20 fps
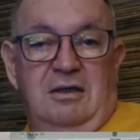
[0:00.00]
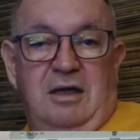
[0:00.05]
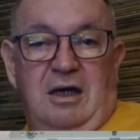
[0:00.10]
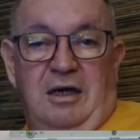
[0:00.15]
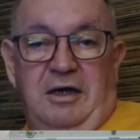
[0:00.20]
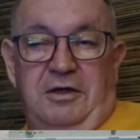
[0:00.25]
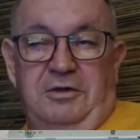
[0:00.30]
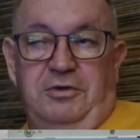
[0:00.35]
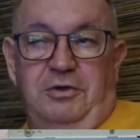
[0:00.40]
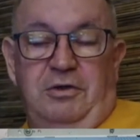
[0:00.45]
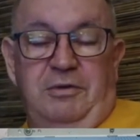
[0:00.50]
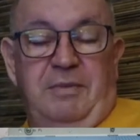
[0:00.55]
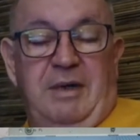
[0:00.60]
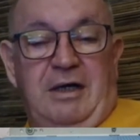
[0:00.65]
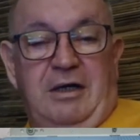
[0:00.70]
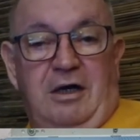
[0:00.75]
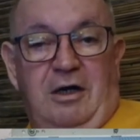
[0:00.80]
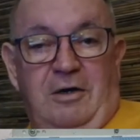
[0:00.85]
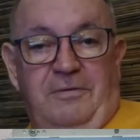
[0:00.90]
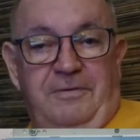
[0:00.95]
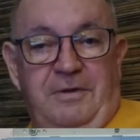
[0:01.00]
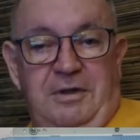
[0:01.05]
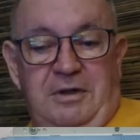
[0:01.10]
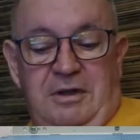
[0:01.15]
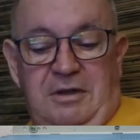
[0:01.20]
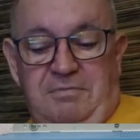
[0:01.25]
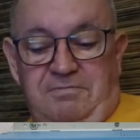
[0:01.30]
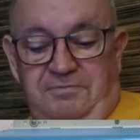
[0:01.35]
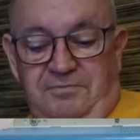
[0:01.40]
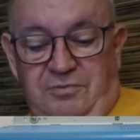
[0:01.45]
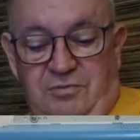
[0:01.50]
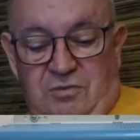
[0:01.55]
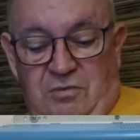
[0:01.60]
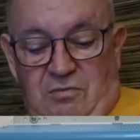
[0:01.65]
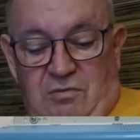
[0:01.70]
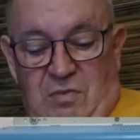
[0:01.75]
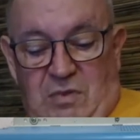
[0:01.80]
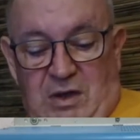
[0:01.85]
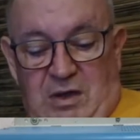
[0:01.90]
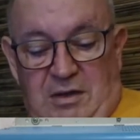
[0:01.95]
I enjoy my coffee, and
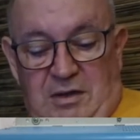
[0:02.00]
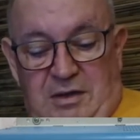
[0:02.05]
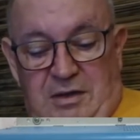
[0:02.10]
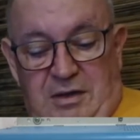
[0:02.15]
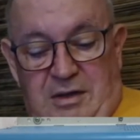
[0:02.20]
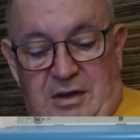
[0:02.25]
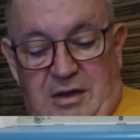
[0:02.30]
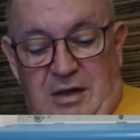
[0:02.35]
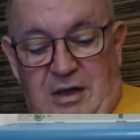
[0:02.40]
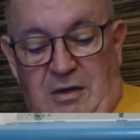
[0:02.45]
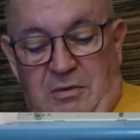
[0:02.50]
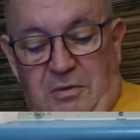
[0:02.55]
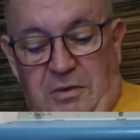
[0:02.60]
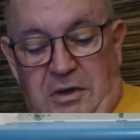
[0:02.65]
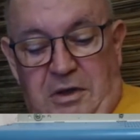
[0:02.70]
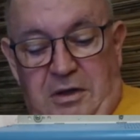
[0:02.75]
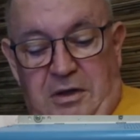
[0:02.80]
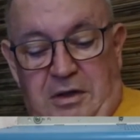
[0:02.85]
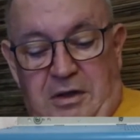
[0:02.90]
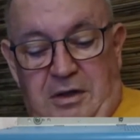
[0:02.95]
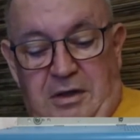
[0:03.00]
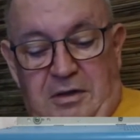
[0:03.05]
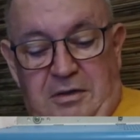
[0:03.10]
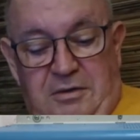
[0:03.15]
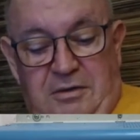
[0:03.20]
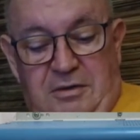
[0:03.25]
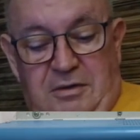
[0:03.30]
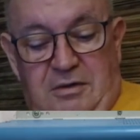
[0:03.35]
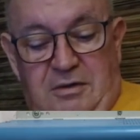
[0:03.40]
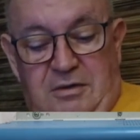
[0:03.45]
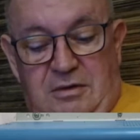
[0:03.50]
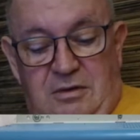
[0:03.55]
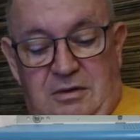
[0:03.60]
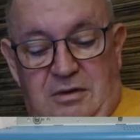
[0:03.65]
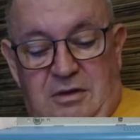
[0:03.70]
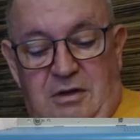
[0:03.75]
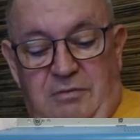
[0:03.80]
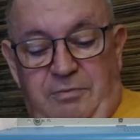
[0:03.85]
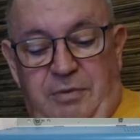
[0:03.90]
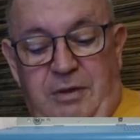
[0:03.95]
I wanted to
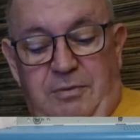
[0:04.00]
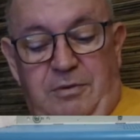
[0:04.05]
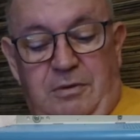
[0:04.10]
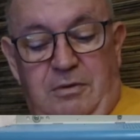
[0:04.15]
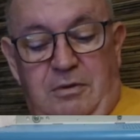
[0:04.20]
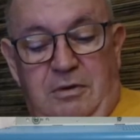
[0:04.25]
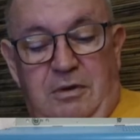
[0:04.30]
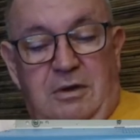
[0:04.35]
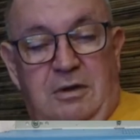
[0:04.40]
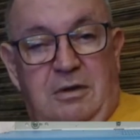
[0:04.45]
give people